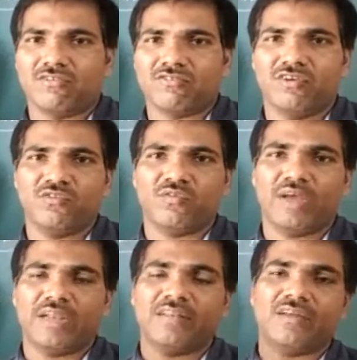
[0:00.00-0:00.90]
the students?
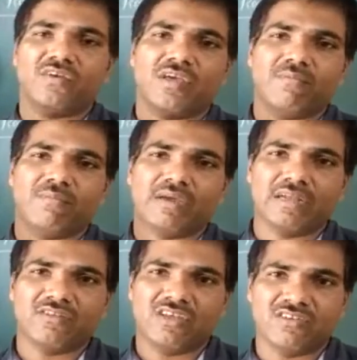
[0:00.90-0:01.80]
When there is a
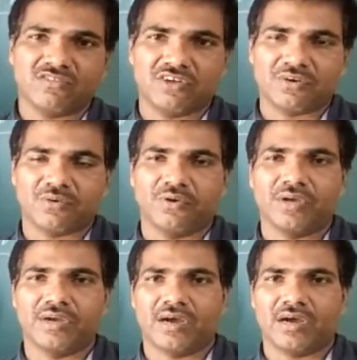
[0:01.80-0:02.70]
chemical changes are
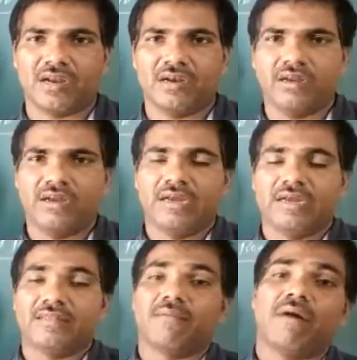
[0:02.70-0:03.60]
going on,
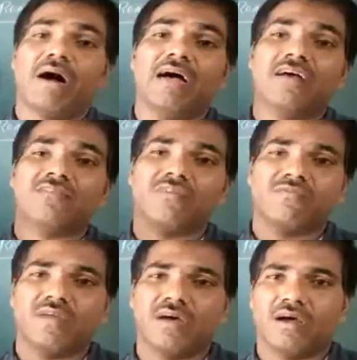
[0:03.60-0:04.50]
the mass of
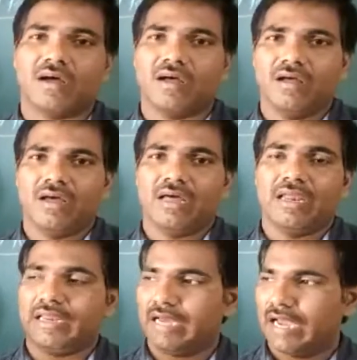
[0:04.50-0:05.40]
the
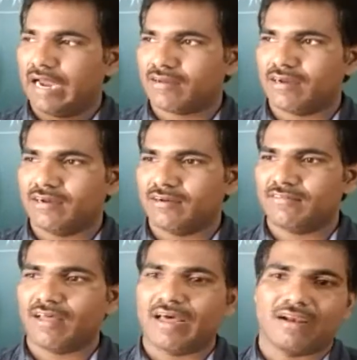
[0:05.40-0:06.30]

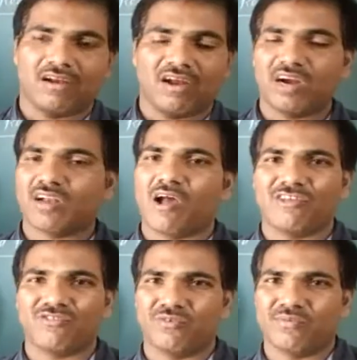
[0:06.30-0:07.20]
reactants are not
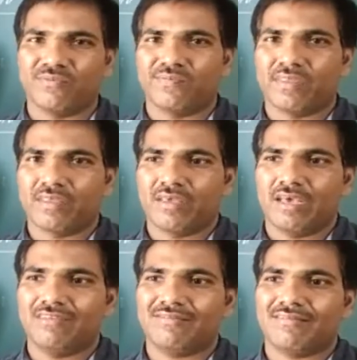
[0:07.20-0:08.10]
lost.
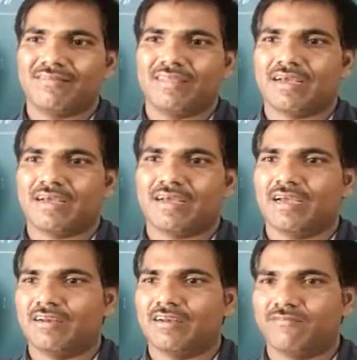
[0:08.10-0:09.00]
Yes, they
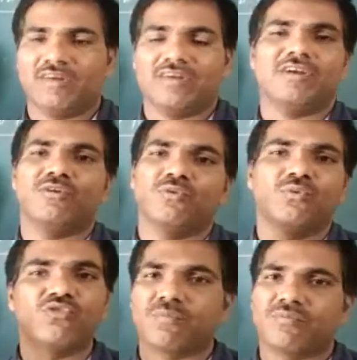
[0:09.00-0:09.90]
converted into new
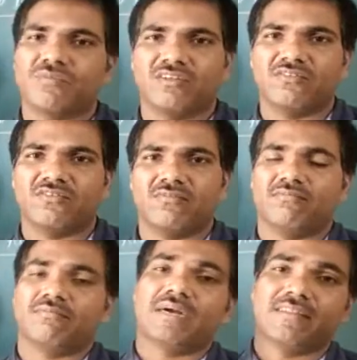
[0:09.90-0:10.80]
substance,
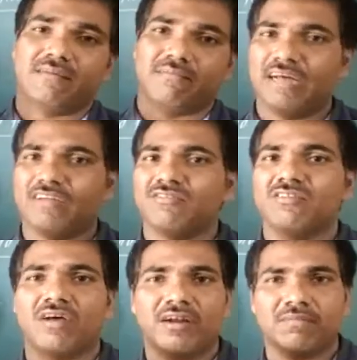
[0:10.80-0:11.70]
but the mass is
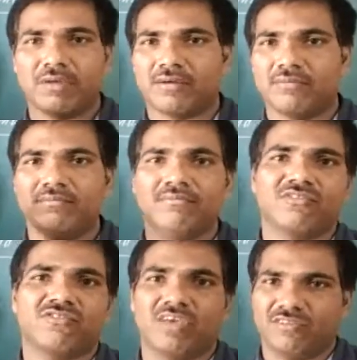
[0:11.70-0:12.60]
not become
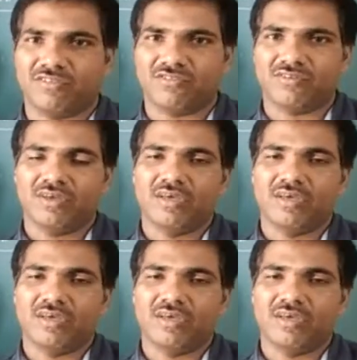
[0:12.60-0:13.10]
change.